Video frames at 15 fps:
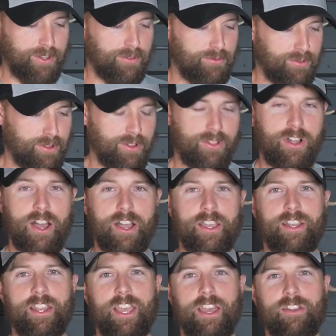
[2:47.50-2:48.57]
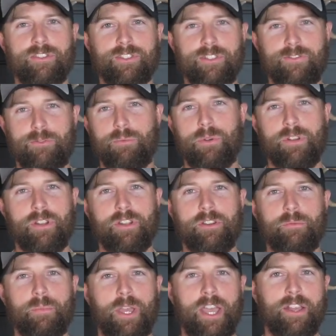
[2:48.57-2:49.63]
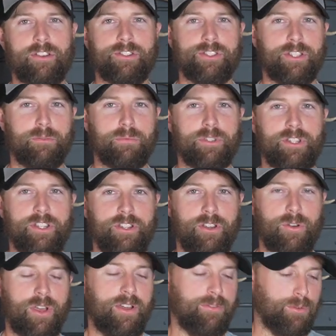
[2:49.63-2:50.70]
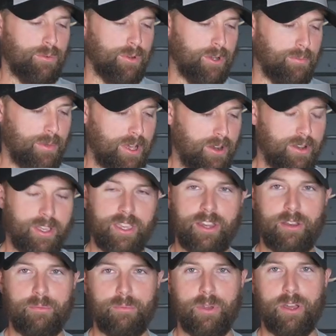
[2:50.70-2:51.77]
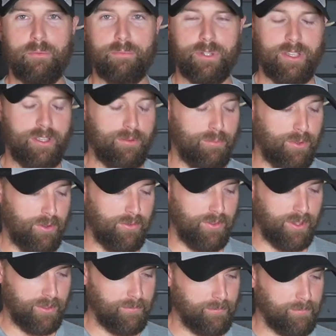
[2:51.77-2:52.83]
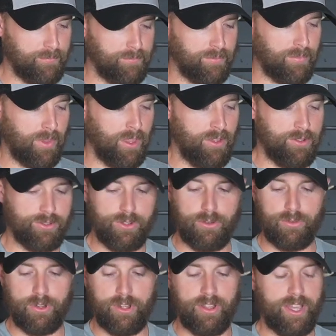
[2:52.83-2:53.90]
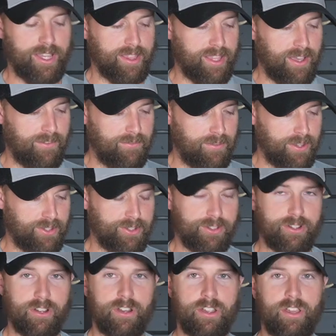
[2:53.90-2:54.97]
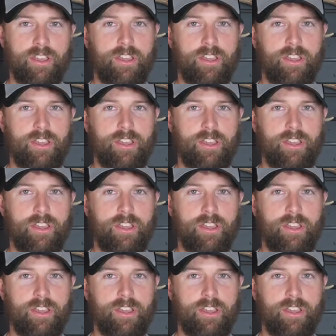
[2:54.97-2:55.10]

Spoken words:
can really lock it down, so if you put it on your pack or something, you don't have to worry about it getting bumped and moving. So I really like that feature.